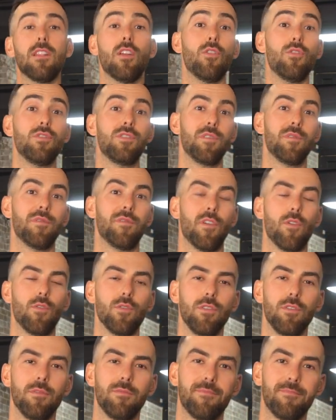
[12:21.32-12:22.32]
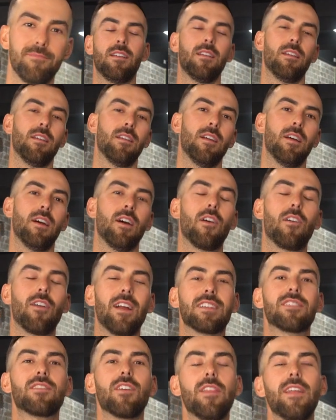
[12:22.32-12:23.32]
loads and volume. All
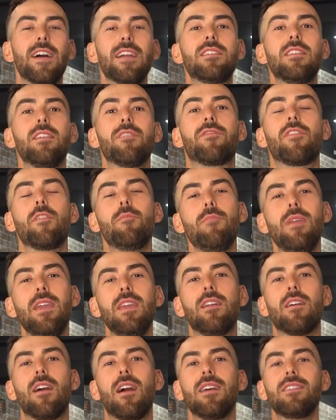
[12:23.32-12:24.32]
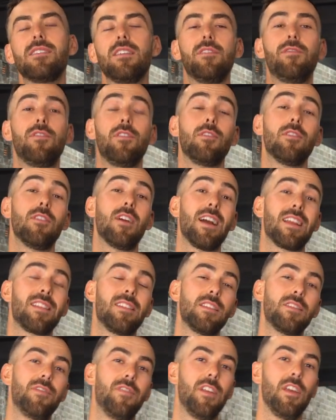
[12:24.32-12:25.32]
right, so that's it from me, guys. If you like
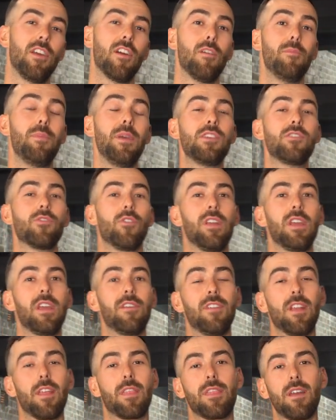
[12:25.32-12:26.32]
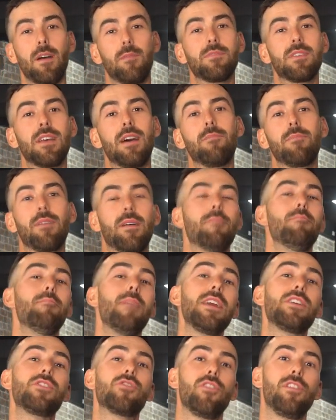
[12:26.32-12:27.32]
this video, be sure to give it a thumbs up.
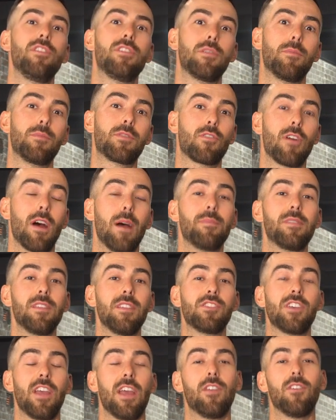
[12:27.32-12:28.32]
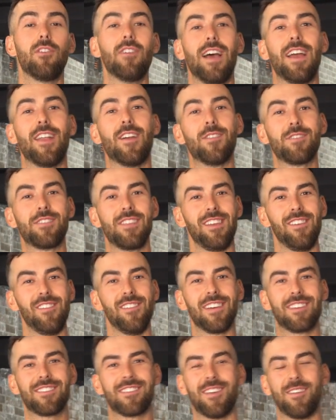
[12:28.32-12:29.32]
Make sure you subscribe to the channel, and I'll see you
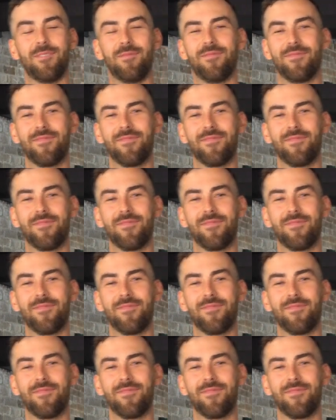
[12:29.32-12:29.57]
next time.